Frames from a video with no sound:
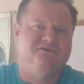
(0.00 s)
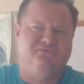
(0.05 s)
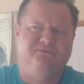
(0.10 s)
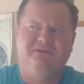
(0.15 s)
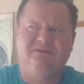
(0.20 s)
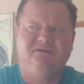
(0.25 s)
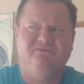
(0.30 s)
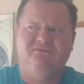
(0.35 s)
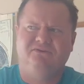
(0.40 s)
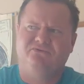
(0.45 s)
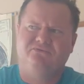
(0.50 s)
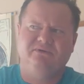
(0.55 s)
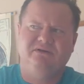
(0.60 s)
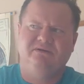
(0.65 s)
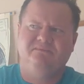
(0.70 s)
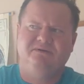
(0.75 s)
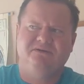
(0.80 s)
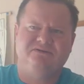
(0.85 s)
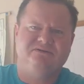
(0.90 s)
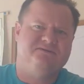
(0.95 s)
Do we live in 3
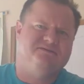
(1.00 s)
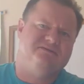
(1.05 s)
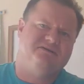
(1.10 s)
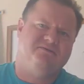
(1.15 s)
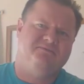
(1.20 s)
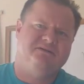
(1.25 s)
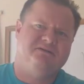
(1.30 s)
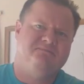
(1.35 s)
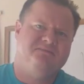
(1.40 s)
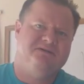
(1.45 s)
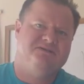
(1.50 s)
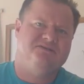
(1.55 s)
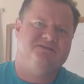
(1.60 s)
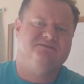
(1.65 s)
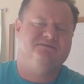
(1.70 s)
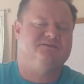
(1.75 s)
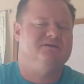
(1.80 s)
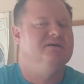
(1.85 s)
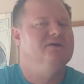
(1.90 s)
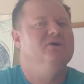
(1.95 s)
dimensions? How many
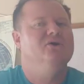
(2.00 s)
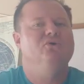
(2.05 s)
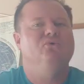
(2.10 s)
dimensions?